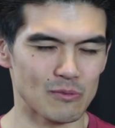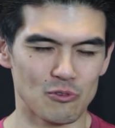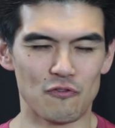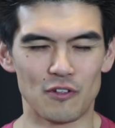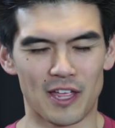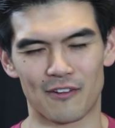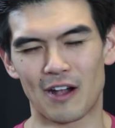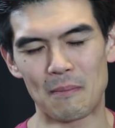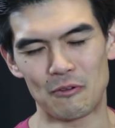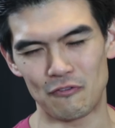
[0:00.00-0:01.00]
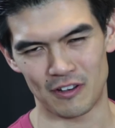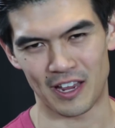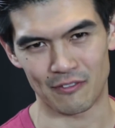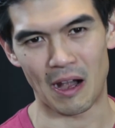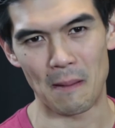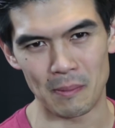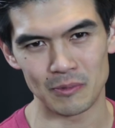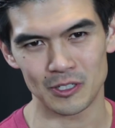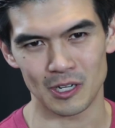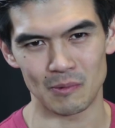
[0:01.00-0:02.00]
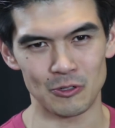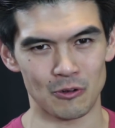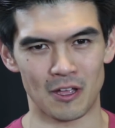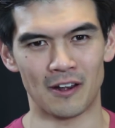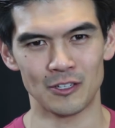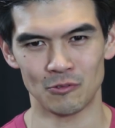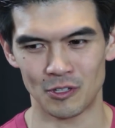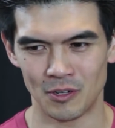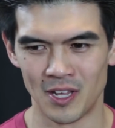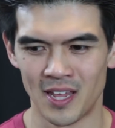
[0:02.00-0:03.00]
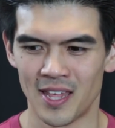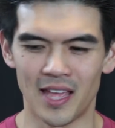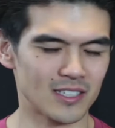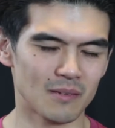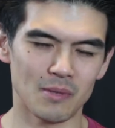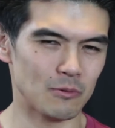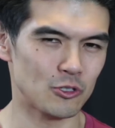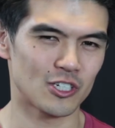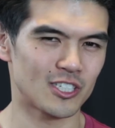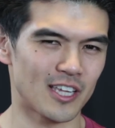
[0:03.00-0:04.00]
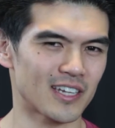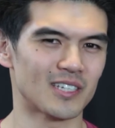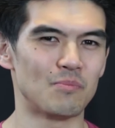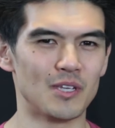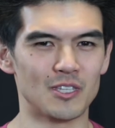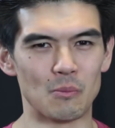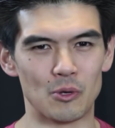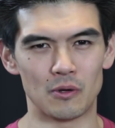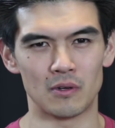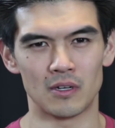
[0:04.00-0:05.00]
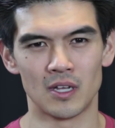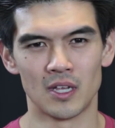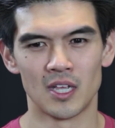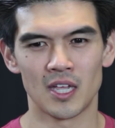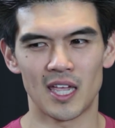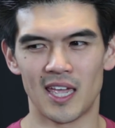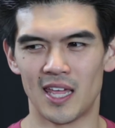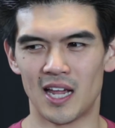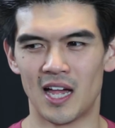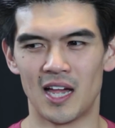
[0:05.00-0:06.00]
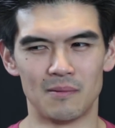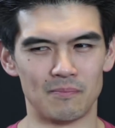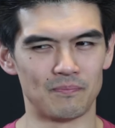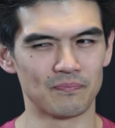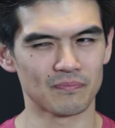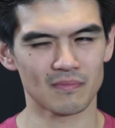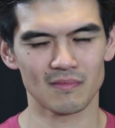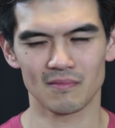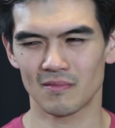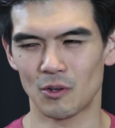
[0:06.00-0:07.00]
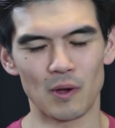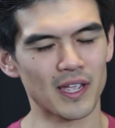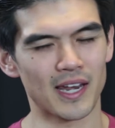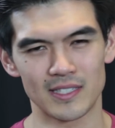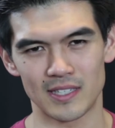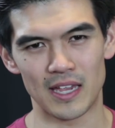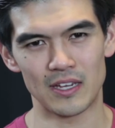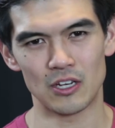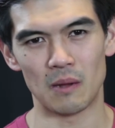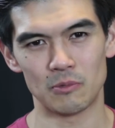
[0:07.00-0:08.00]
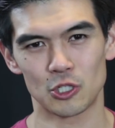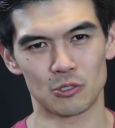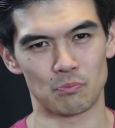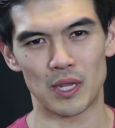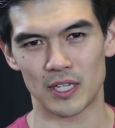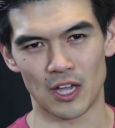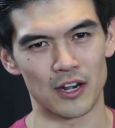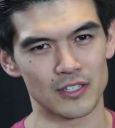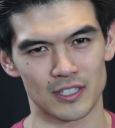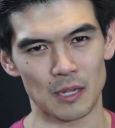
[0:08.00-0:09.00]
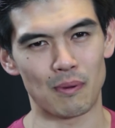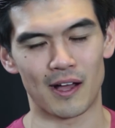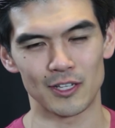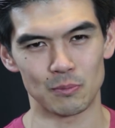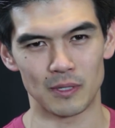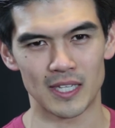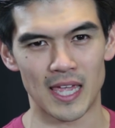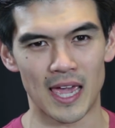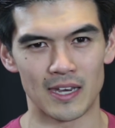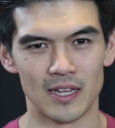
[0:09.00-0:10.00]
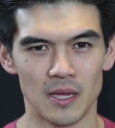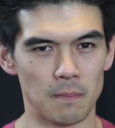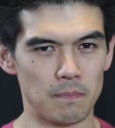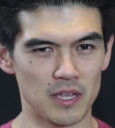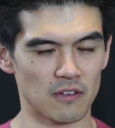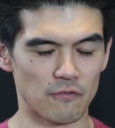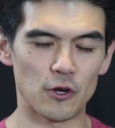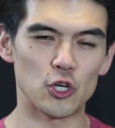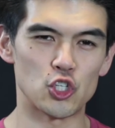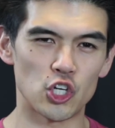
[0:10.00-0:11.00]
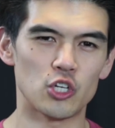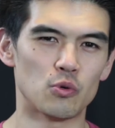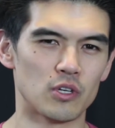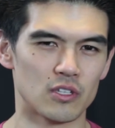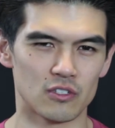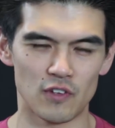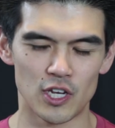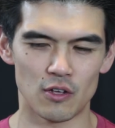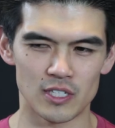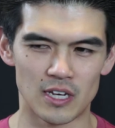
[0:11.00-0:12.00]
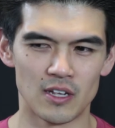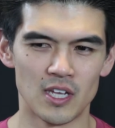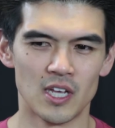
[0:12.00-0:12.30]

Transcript: when you feel like crap, you feel like crap. I'm just gonna be totally honest with you. And sometimes you're just not gonna be in the mood. And what can I say? You know, I'm just being as honest as I possibly can, being very genuine in this video, is that